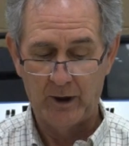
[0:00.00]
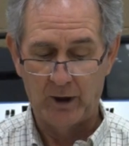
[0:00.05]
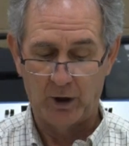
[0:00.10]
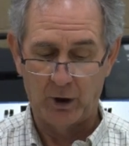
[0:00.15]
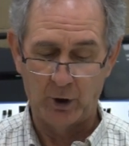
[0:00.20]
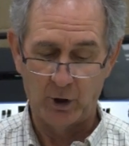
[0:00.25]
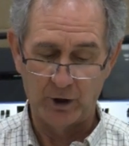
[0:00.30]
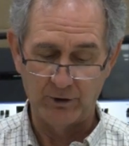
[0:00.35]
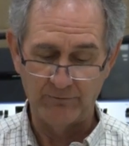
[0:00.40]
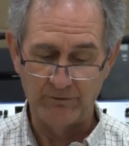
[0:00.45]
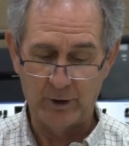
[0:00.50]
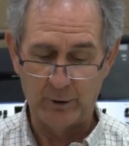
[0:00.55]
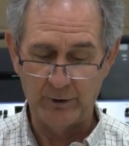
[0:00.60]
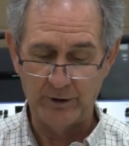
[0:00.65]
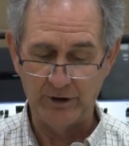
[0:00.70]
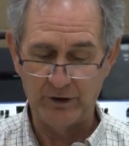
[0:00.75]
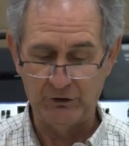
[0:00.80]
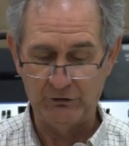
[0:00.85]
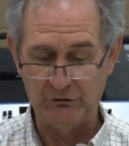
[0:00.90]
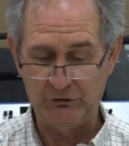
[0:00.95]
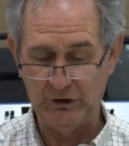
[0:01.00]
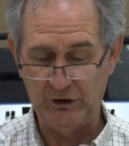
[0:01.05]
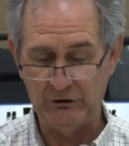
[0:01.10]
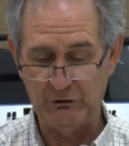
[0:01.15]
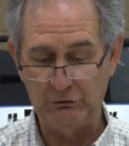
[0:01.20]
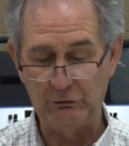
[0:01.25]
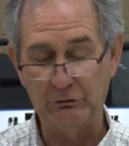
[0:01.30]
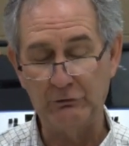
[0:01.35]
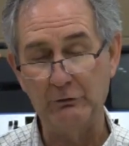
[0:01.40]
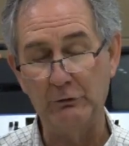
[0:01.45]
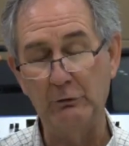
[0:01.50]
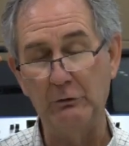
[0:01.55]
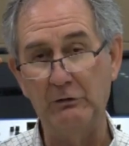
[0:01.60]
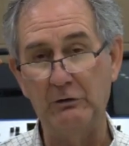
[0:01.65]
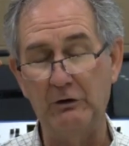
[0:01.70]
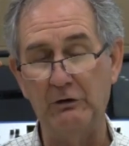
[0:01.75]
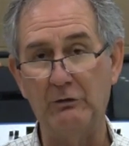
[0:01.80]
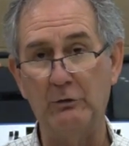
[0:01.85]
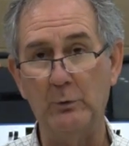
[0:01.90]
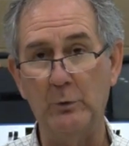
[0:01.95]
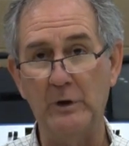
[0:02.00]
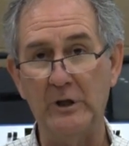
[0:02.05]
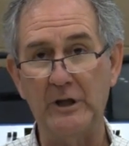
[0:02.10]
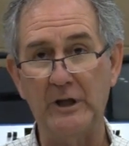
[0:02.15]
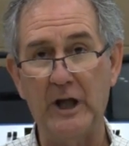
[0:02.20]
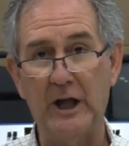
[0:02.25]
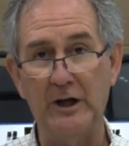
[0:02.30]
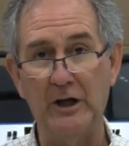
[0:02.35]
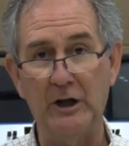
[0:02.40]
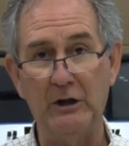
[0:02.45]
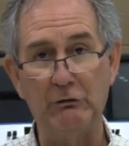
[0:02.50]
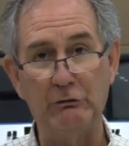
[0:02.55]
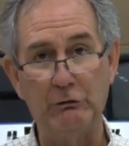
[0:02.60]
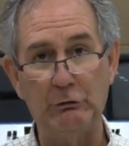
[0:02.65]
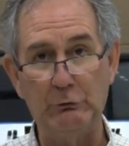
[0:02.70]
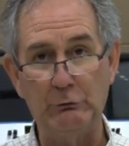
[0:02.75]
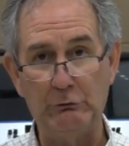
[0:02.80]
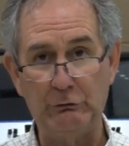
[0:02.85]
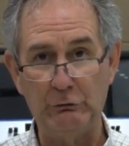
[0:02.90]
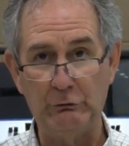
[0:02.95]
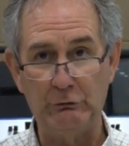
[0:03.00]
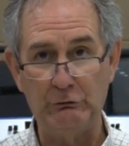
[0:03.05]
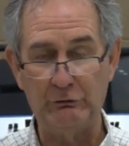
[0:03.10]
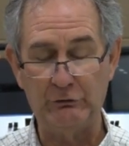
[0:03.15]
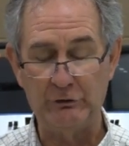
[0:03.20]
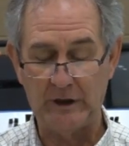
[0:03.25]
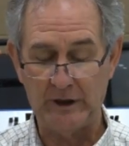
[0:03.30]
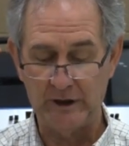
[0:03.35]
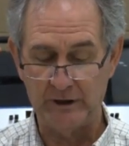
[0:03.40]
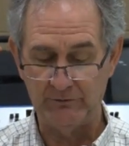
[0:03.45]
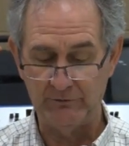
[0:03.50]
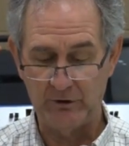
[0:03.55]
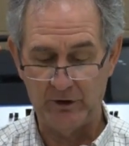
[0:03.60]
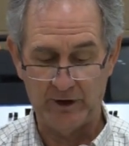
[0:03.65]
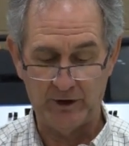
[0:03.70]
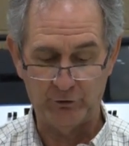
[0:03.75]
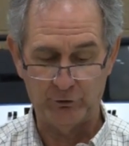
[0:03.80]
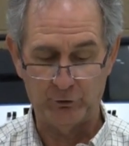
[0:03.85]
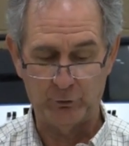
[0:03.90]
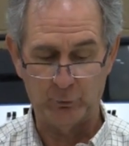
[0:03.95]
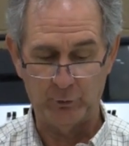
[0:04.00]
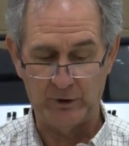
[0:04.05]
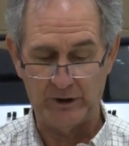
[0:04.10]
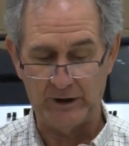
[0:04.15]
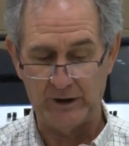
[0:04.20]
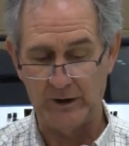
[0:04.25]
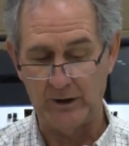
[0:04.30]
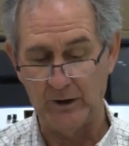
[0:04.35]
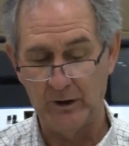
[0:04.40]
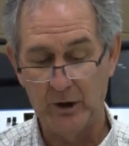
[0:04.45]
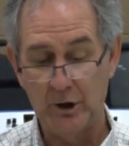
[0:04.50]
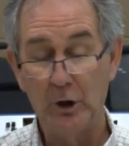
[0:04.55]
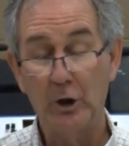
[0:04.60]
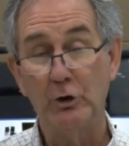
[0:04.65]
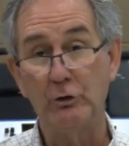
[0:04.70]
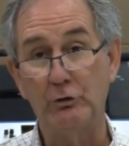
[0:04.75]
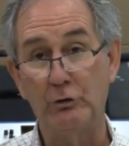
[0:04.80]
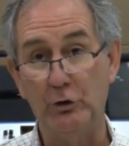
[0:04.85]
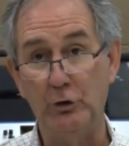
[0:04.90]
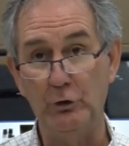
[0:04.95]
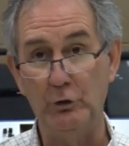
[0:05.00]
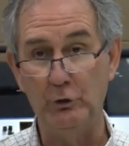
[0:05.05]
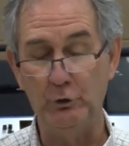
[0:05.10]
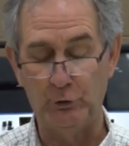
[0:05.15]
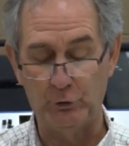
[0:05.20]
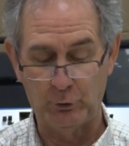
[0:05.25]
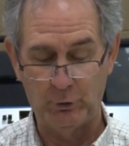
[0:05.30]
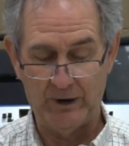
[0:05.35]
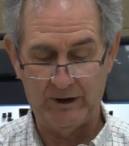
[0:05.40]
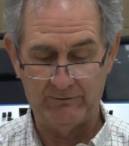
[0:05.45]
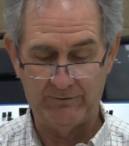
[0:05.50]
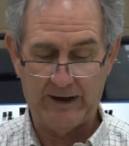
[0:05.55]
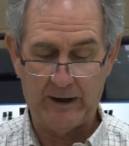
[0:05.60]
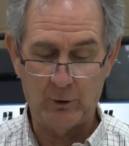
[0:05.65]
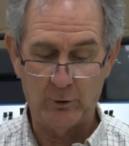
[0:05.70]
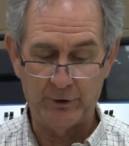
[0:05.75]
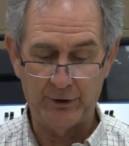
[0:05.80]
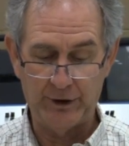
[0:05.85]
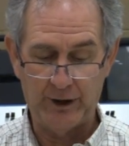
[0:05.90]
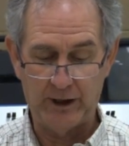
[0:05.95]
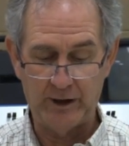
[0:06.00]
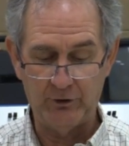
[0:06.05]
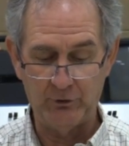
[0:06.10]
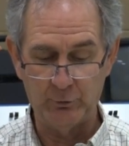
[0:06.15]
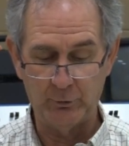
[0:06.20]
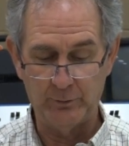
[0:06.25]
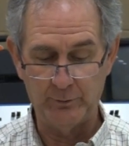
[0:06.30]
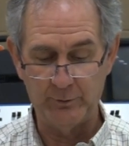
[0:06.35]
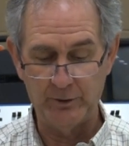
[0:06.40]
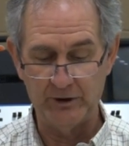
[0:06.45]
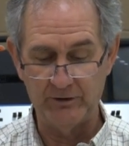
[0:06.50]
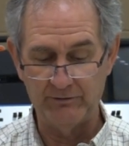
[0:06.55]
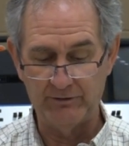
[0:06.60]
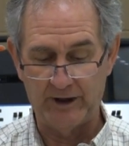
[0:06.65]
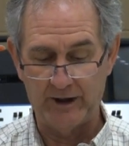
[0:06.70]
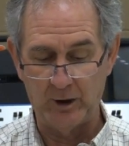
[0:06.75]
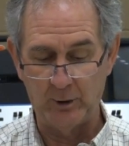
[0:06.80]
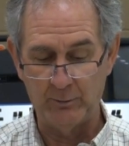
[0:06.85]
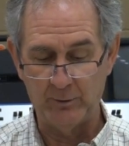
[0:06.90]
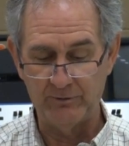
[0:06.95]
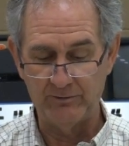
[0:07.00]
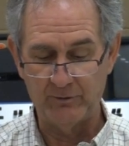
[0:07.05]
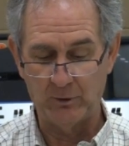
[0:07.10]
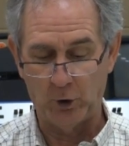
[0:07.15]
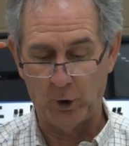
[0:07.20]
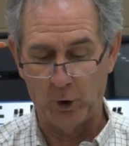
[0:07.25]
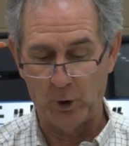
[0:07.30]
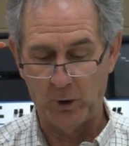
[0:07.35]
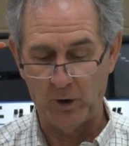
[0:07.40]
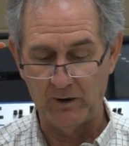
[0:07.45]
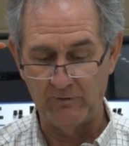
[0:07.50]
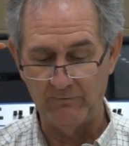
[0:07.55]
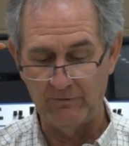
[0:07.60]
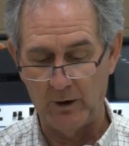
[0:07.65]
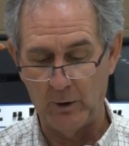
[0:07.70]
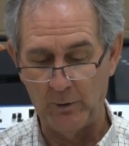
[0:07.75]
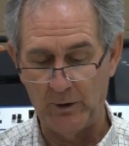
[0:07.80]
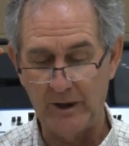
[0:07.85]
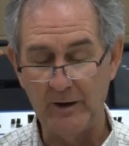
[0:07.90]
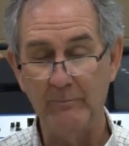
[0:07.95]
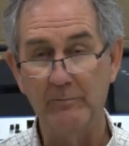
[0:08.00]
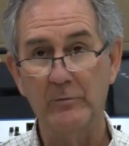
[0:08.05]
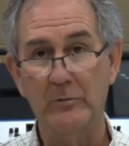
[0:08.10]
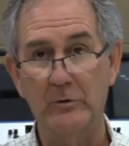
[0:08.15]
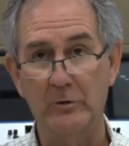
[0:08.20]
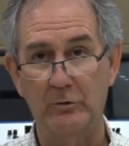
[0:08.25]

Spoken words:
Early voting continues through this week and into Tuesday of next week. 2 12-hour days will be available for early voting,